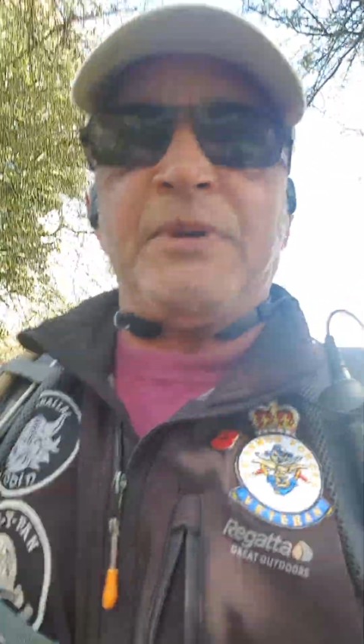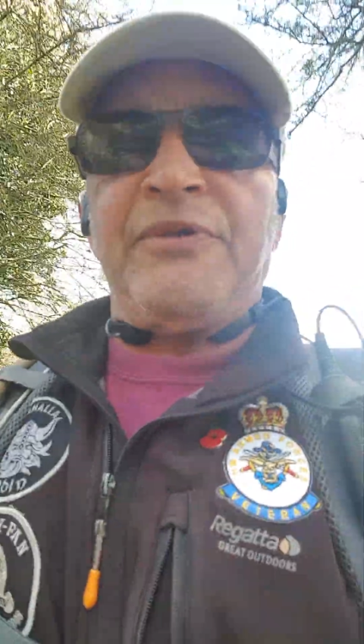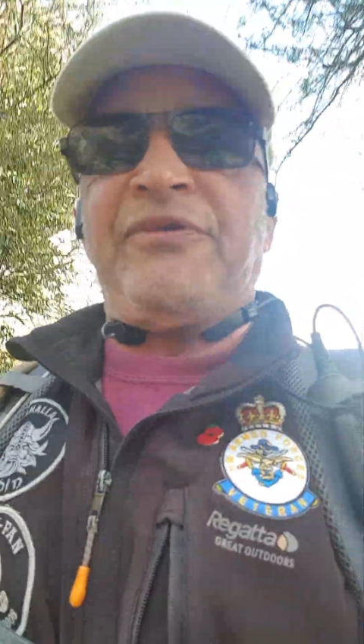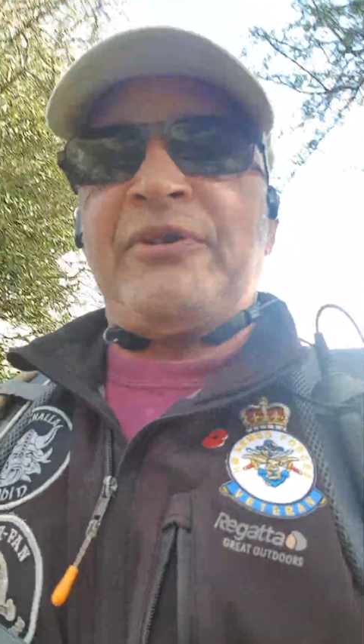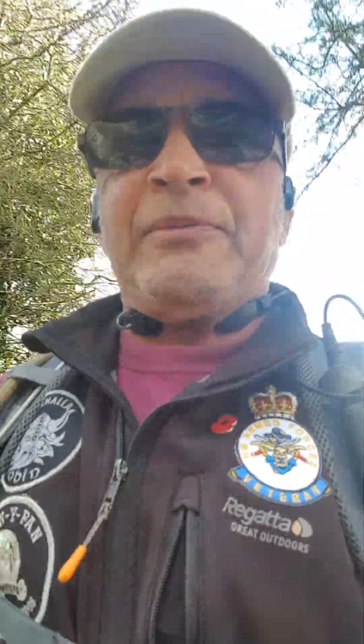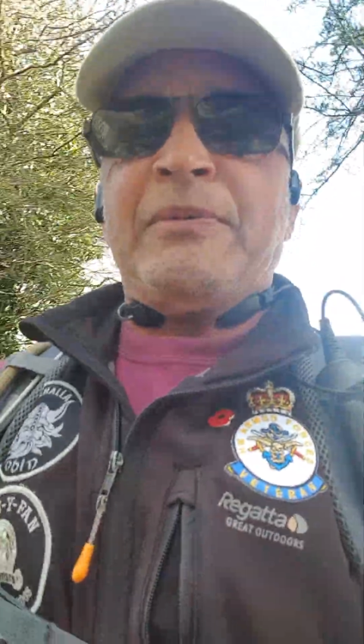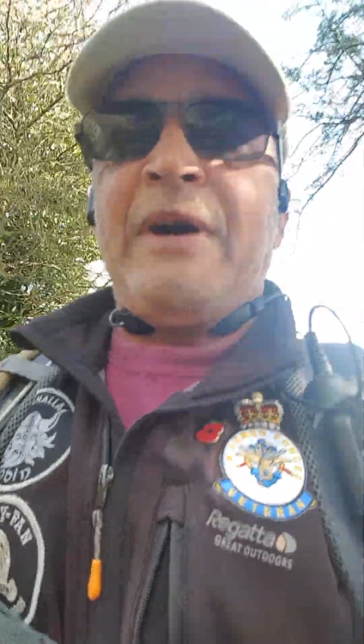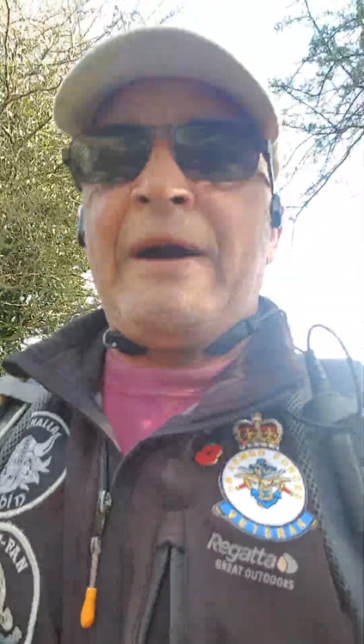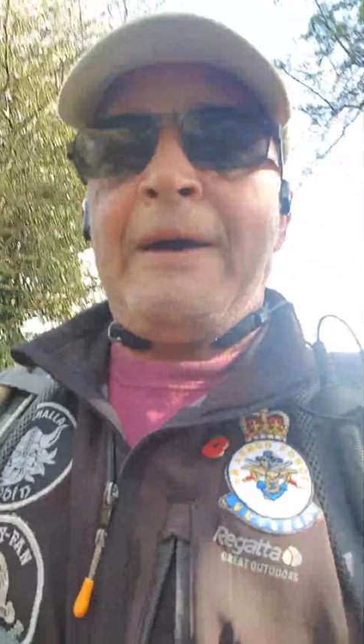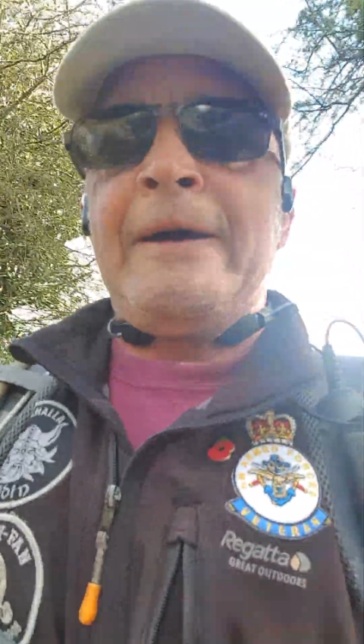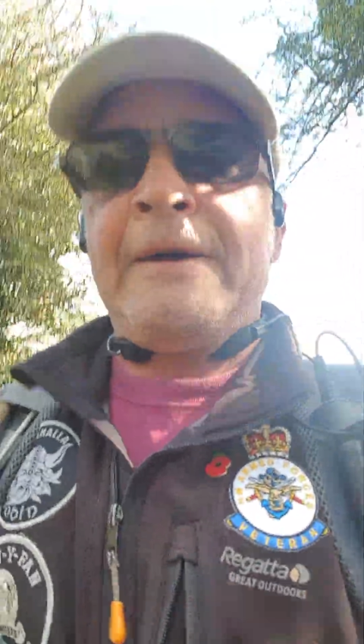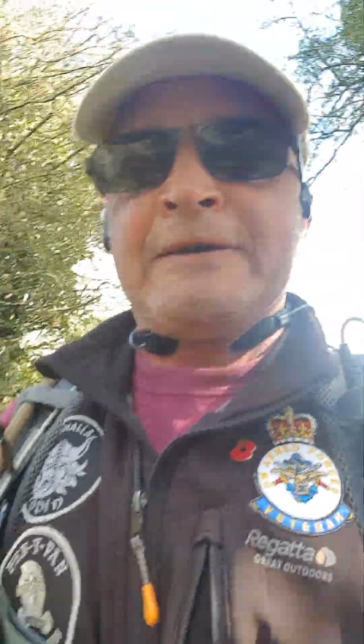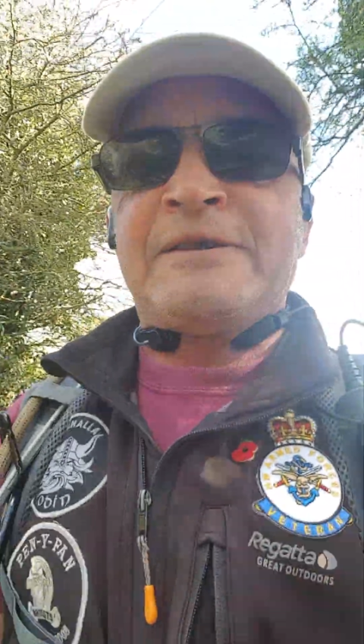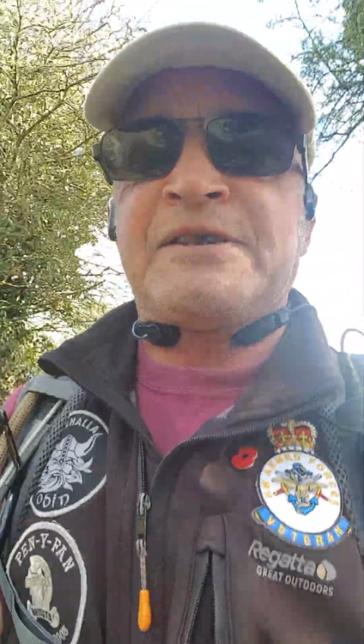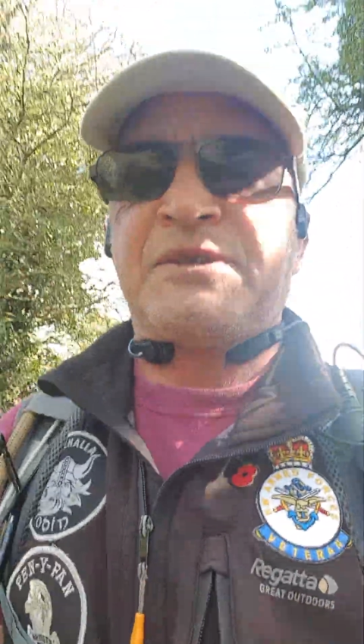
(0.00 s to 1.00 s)
me from uh,
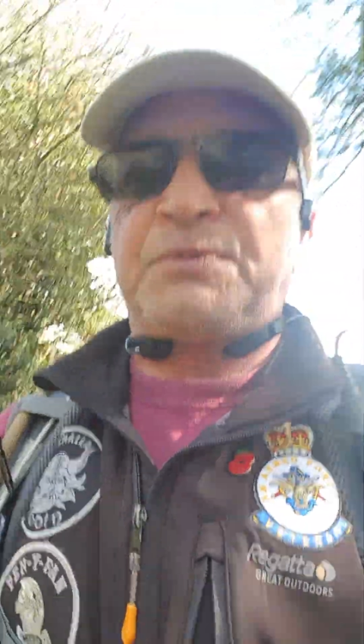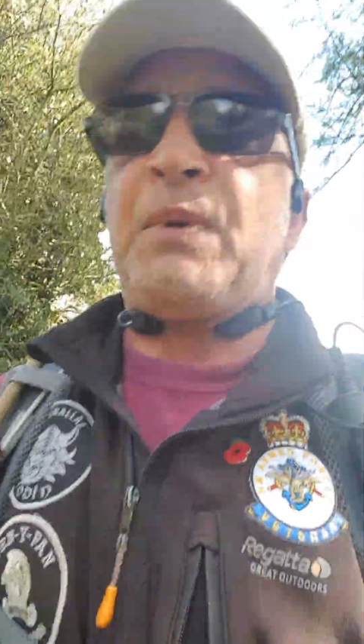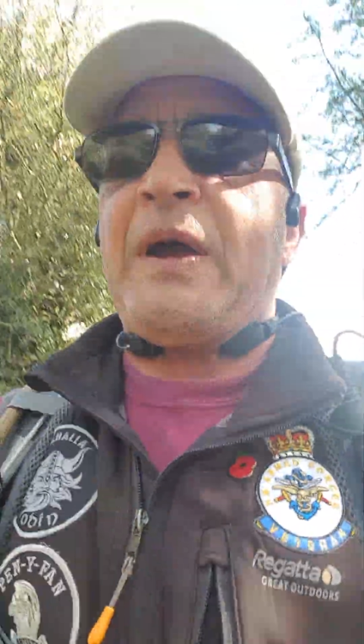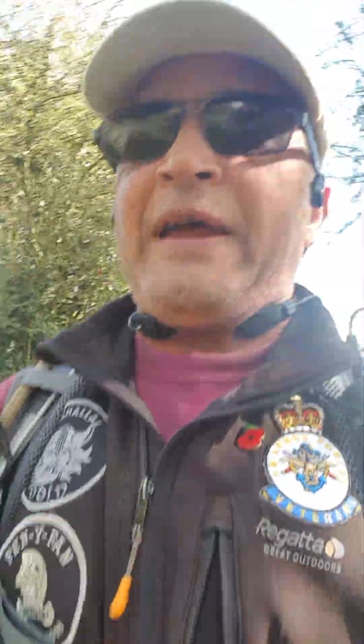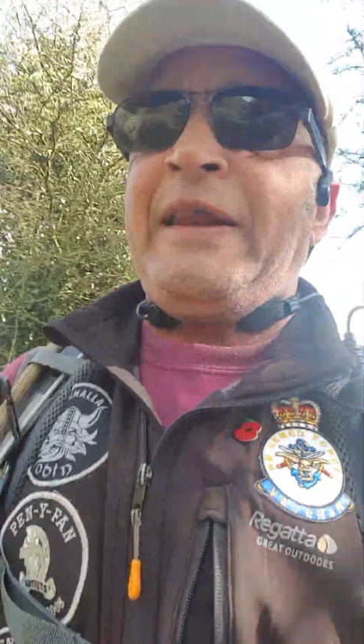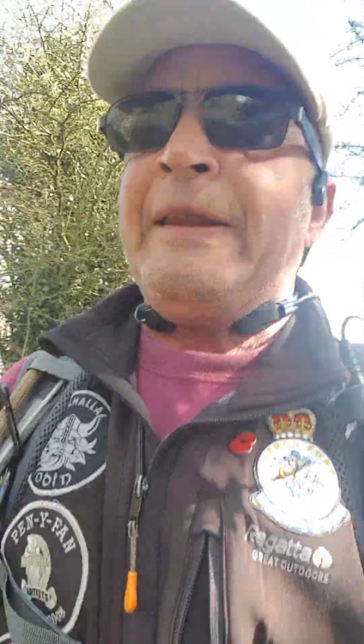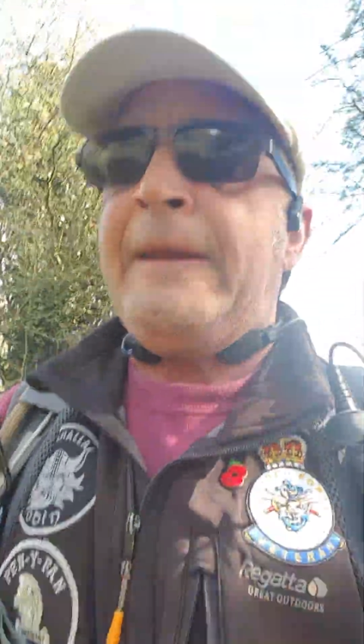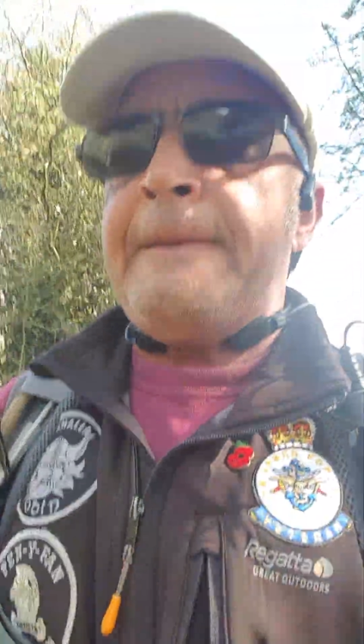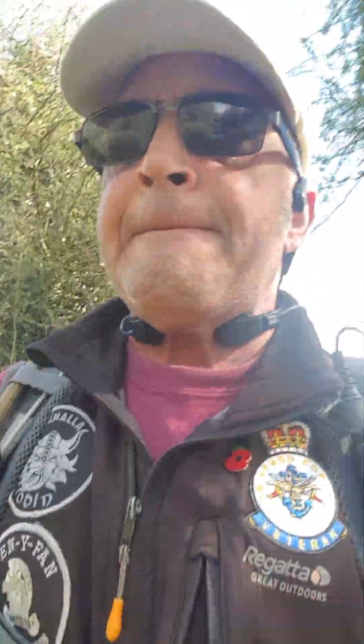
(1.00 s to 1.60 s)
sweating.